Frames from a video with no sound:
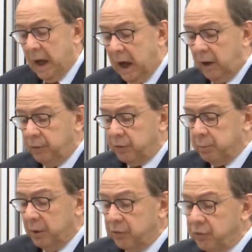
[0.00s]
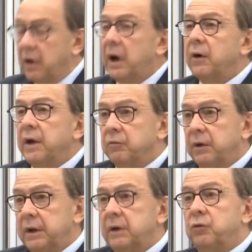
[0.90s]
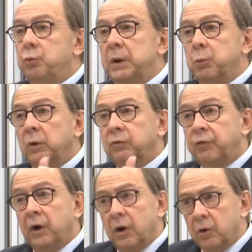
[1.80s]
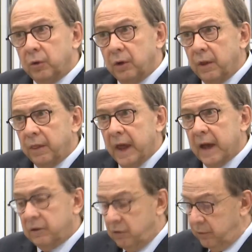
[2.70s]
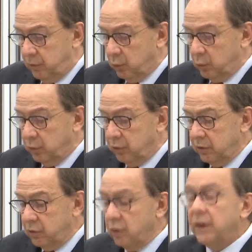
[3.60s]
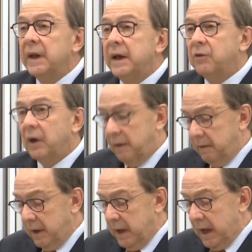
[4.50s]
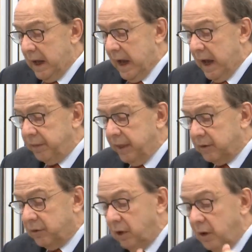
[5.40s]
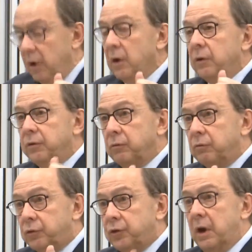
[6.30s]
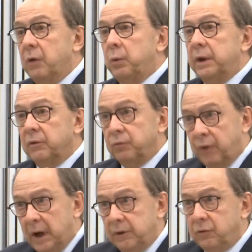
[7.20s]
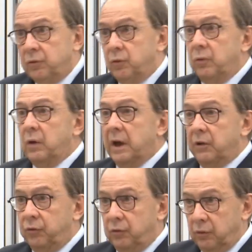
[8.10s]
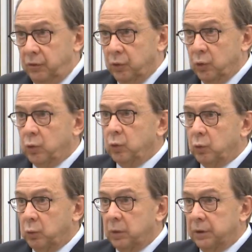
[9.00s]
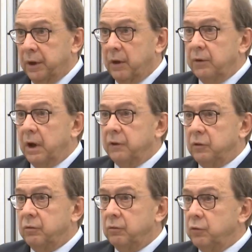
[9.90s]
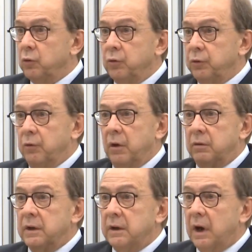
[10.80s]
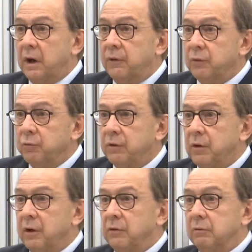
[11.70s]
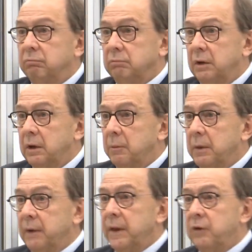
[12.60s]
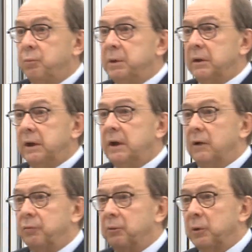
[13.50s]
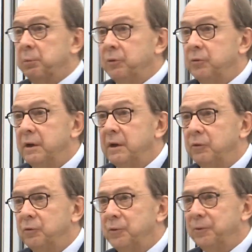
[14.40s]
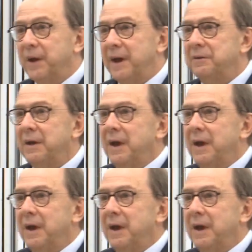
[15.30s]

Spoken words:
Our response, however, is we will follow the Act and the rules to the letter. And that, Chair, we invite you, as you will no doubt do, you don't need our invitation, and that's been clear from the proceedings to date,